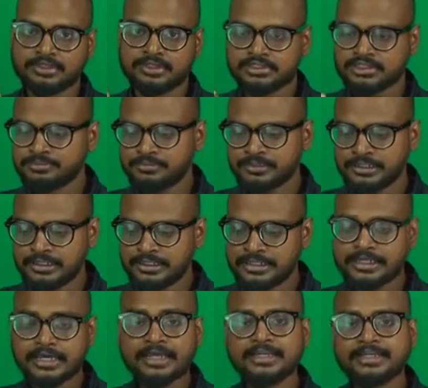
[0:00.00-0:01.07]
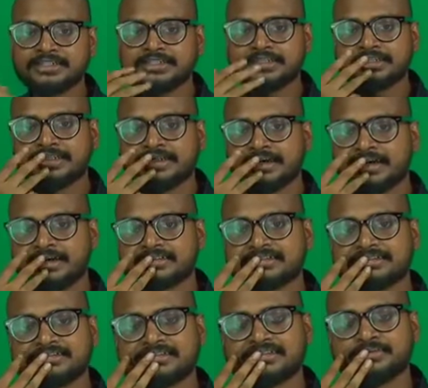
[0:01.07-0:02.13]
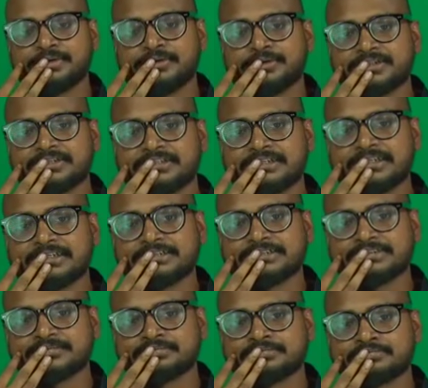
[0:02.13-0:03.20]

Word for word: simple like IIT they ask simple questions like uh,